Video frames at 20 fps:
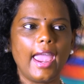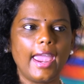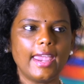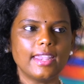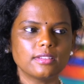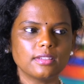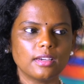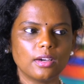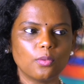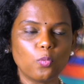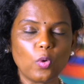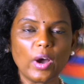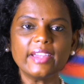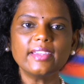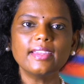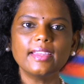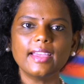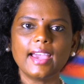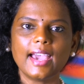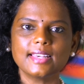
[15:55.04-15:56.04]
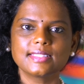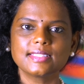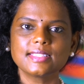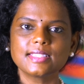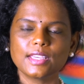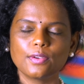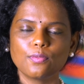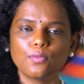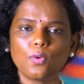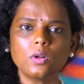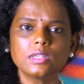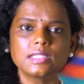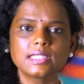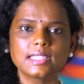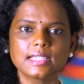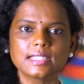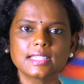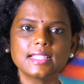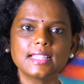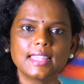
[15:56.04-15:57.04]
and uh, why has it evolved
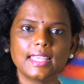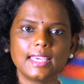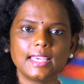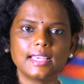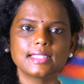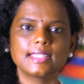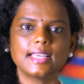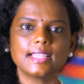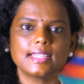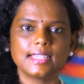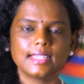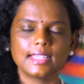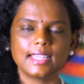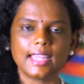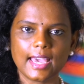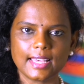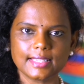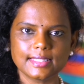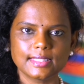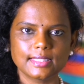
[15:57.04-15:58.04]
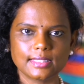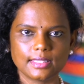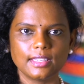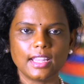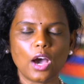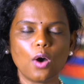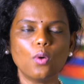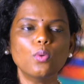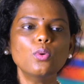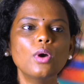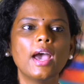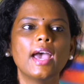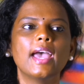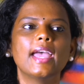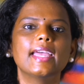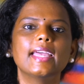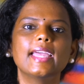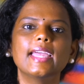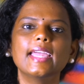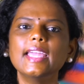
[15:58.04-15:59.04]
certain things that it has now
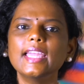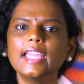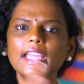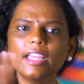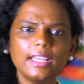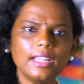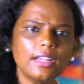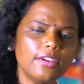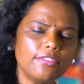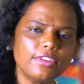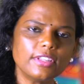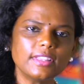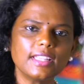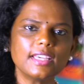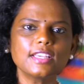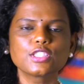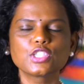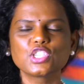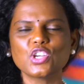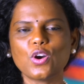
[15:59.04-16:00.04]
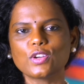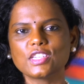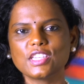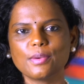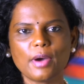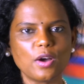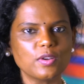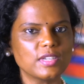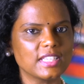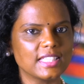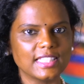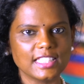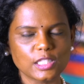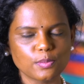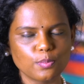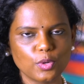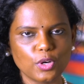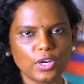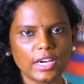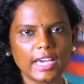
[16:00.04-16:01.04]
everything is talked about in
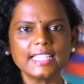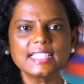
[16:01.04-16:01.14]
this book